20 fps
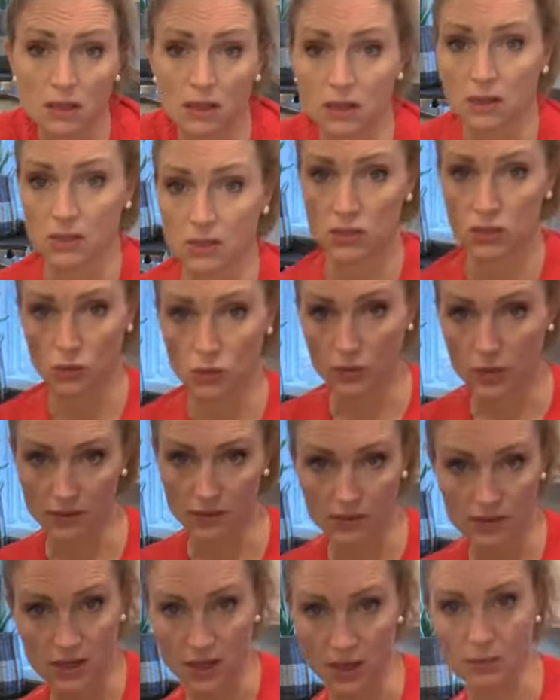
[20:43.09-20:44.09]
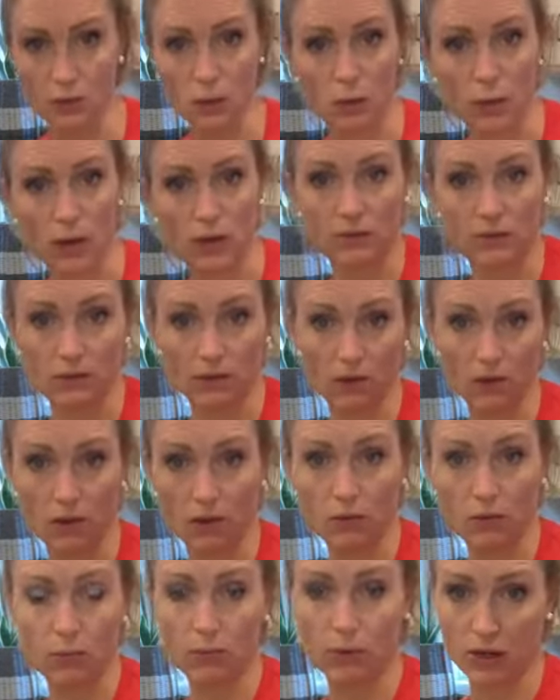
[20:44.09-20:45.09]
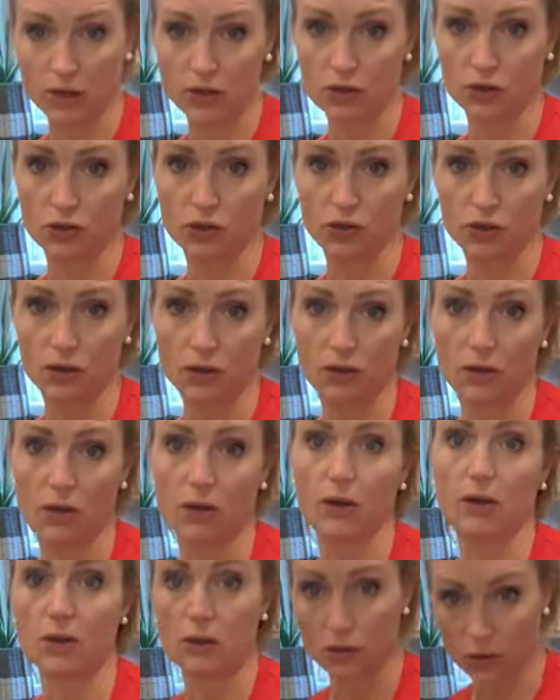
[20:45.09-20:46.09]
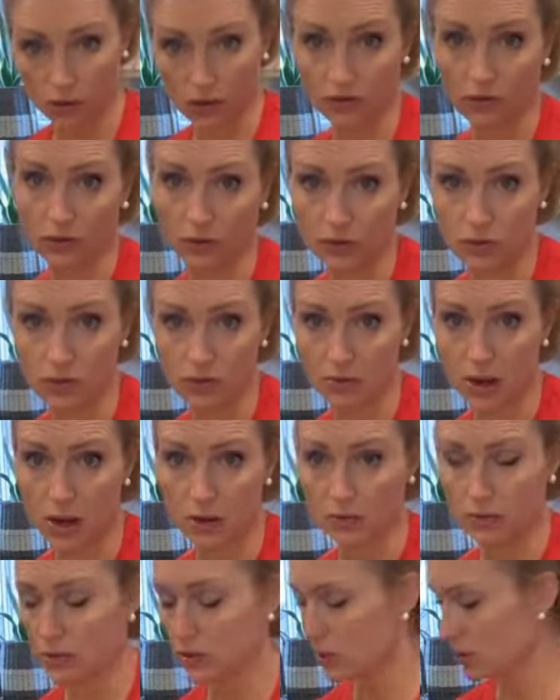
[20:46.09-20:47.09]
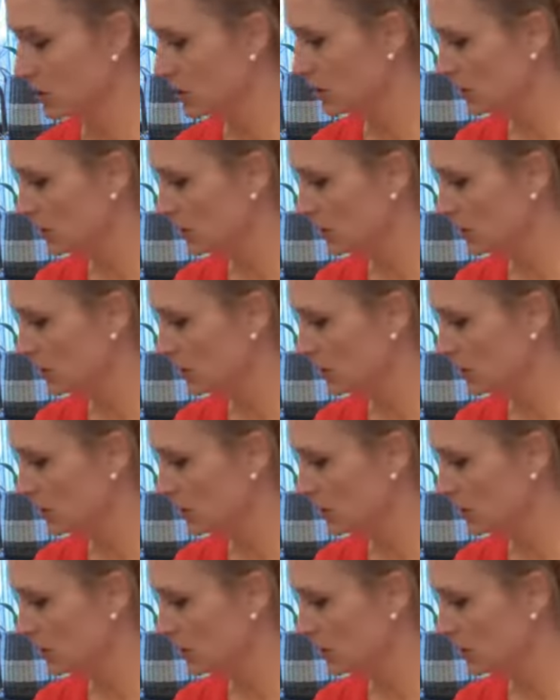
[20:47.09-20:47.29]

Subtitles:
and you don't have time to wait for the pressure cooker to like cook the first round.